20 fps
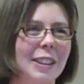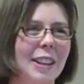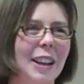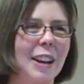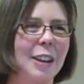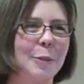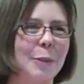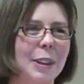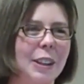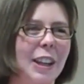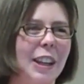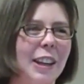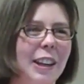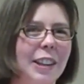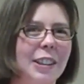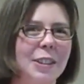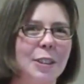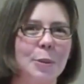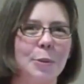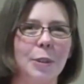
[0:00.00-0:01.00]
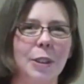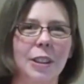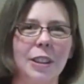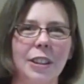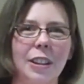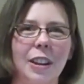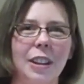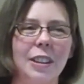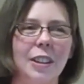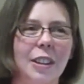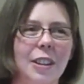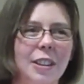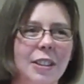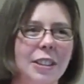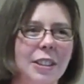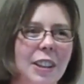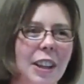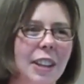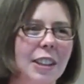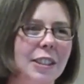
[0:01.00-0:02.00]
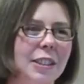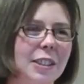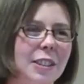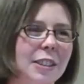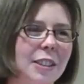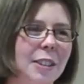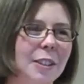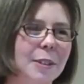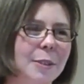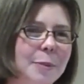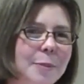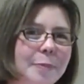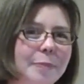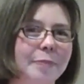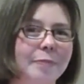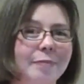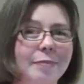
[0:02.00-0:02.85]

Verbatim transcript: luck with getting it to work on all sites, so mm-hmm.